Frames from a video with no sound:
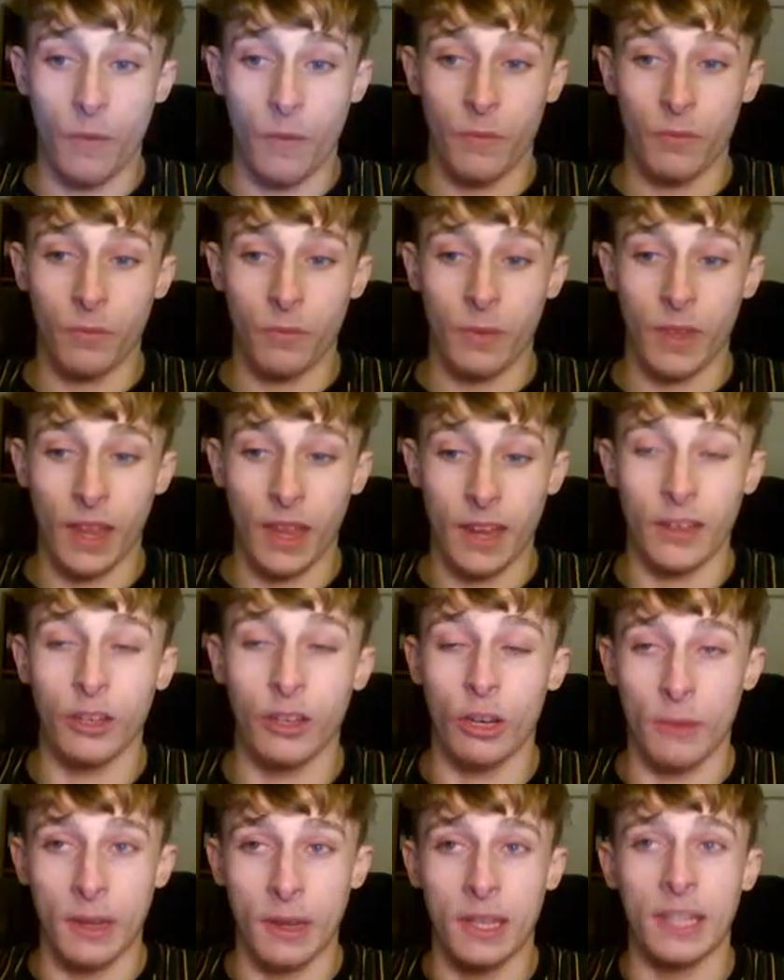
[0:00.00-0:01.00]
KTO
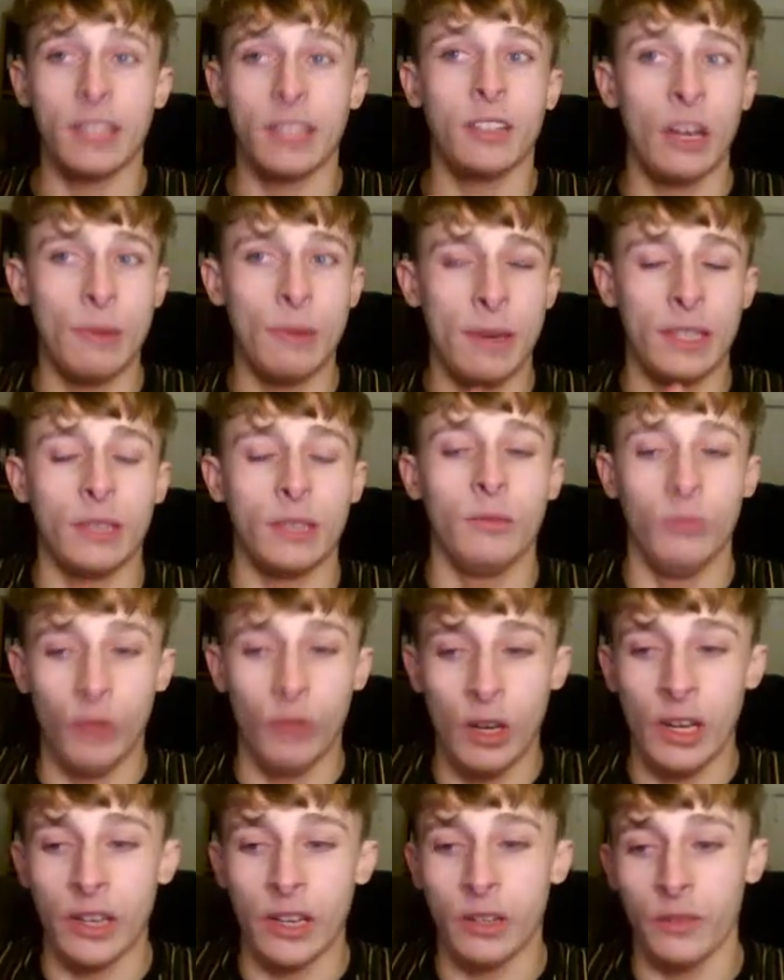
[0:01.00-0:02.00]
man, this guy makes some
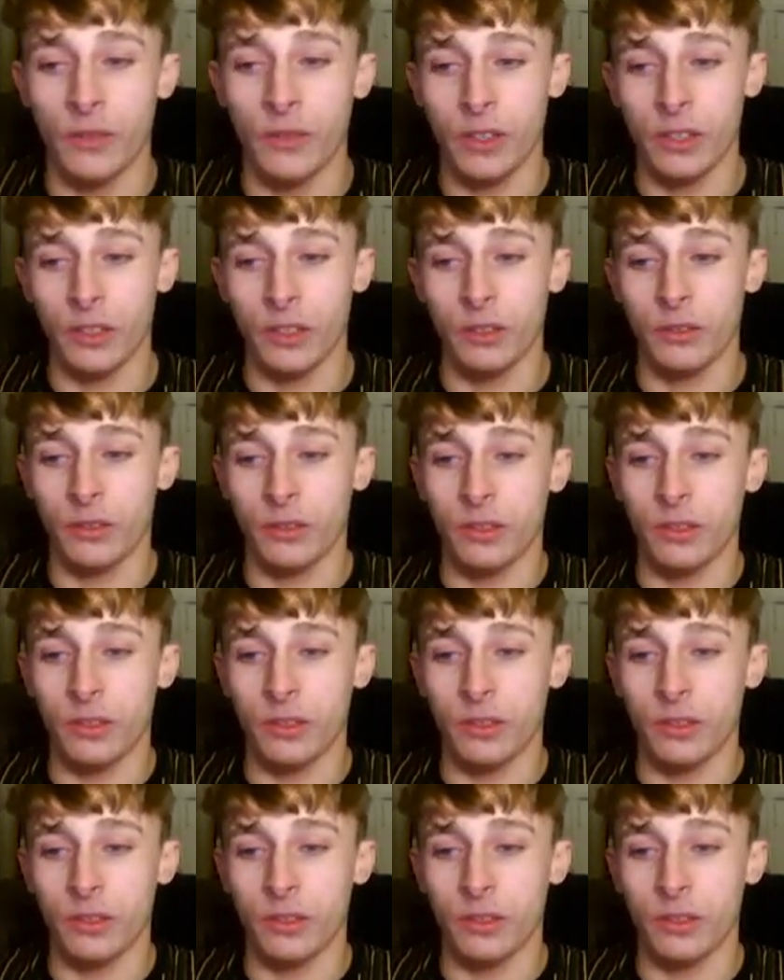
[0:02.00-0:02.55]
really good videos.